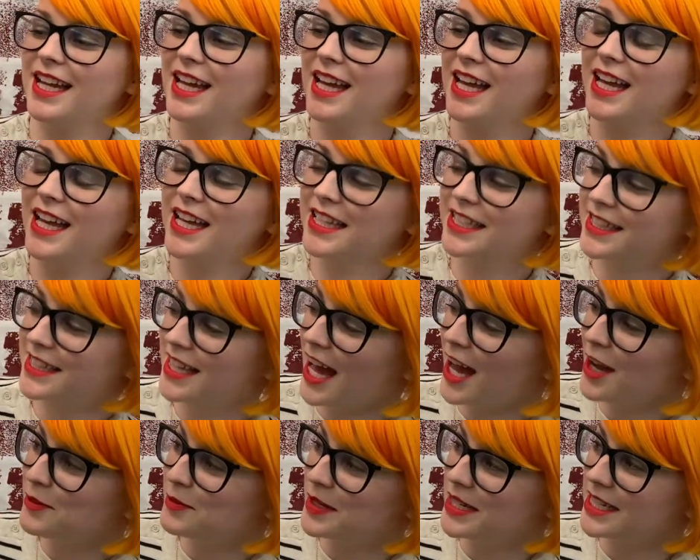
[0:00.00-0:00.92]
And that
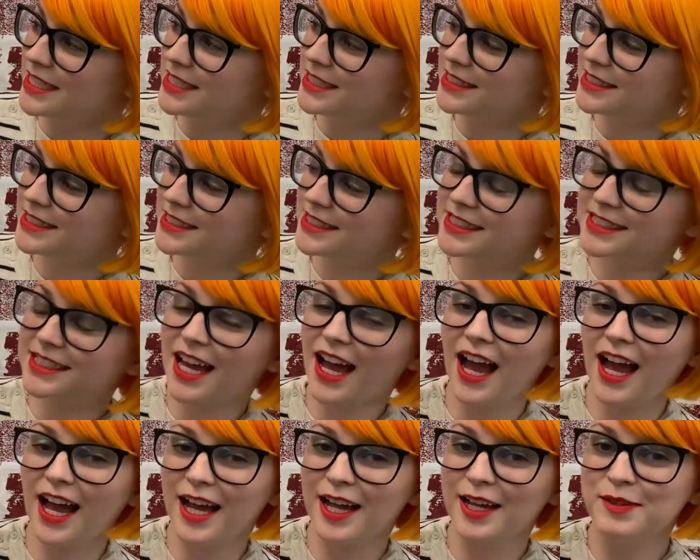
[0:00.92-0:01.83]
was,
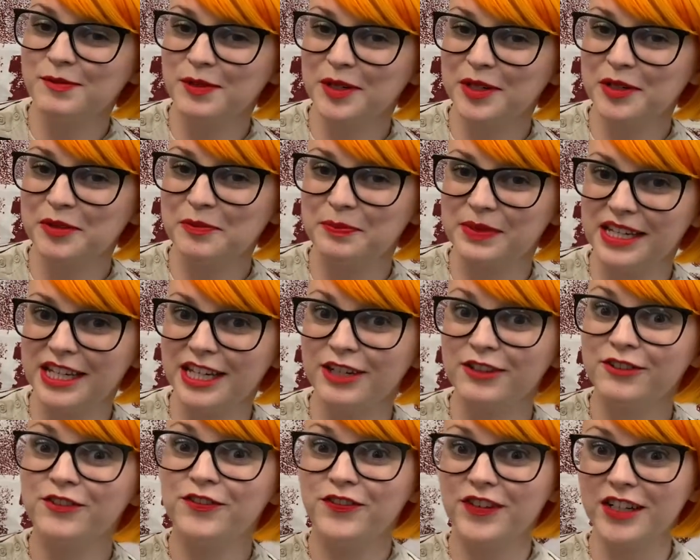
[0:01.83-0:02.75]
I will be
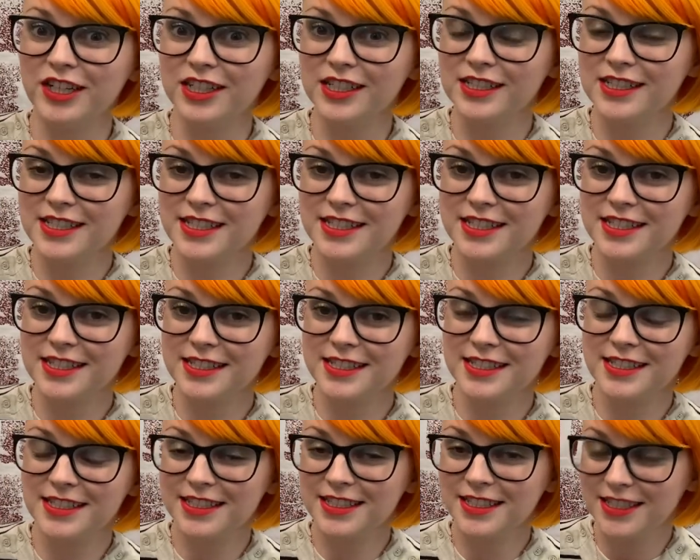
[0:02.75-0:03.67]
fierce.
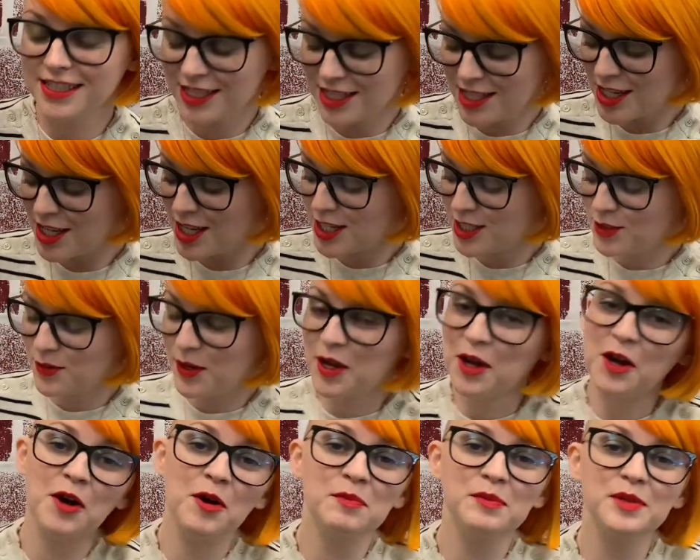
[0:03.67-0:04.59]
So I
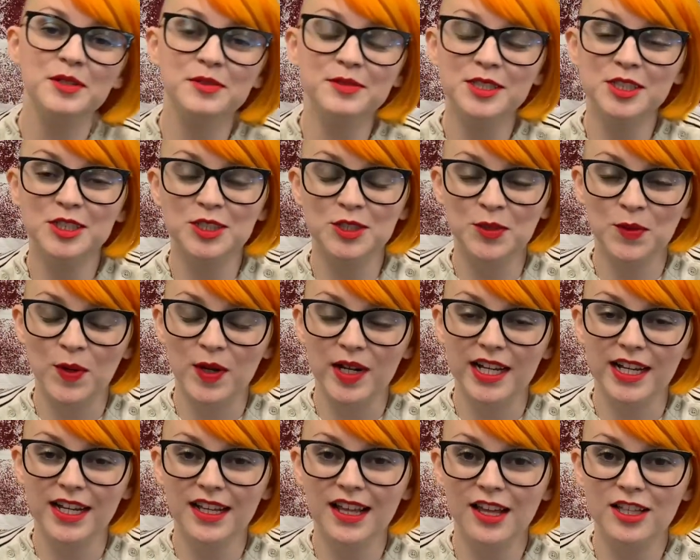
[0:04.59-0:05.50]
hope you
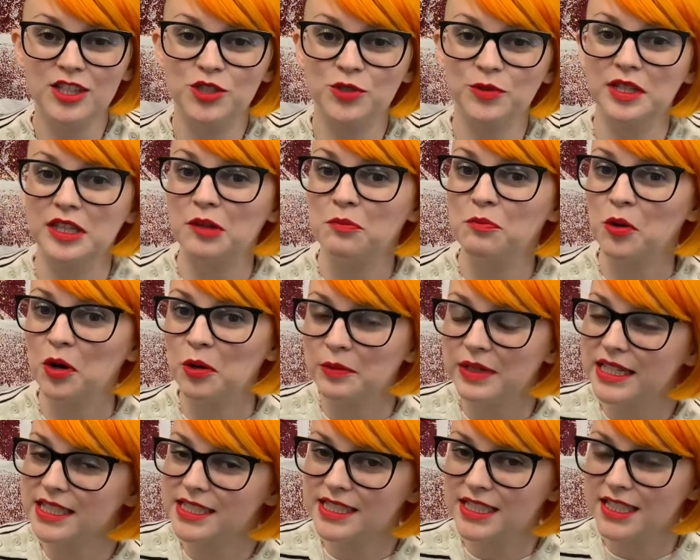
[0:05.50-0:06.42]
enjoyed doing the More We Get
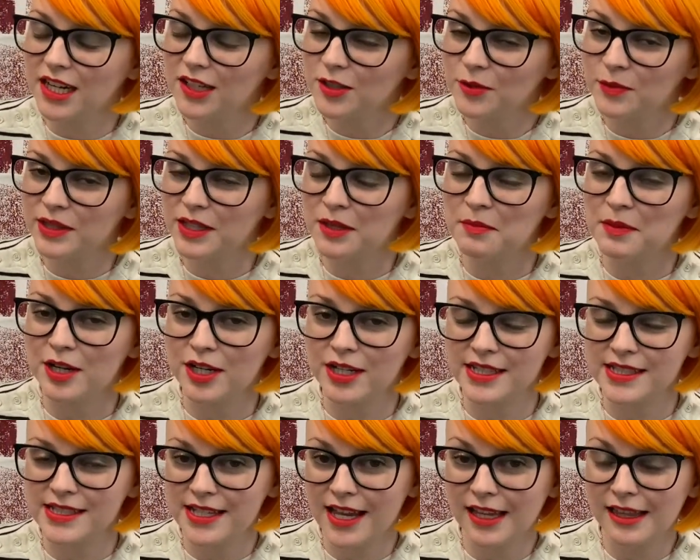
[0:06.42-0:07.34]
Together with American
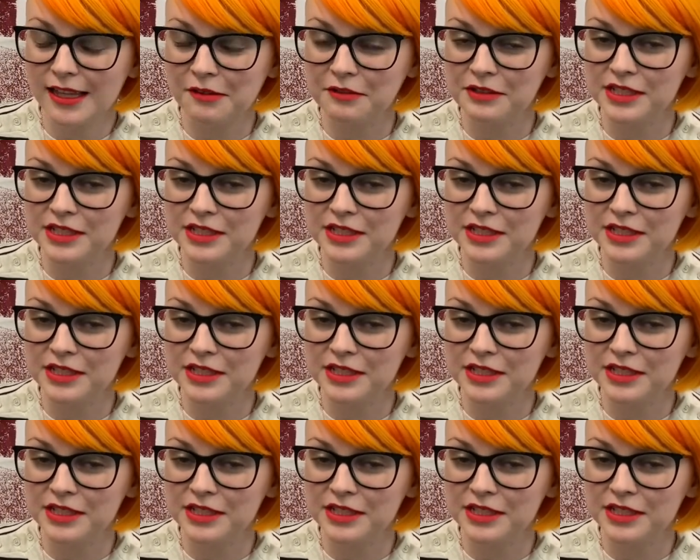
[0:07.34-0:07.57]
Sign Language